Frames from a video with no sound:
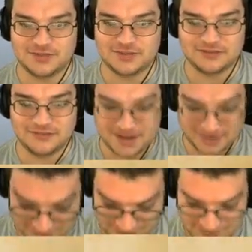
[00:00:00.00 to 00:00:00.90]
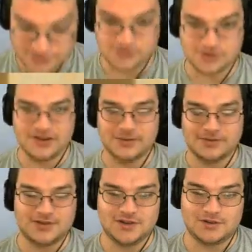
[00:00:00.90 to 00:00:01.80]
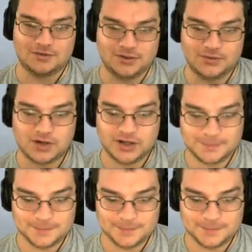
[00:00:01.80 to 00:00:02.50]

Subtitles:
In fact, I think that Corvette was the only one.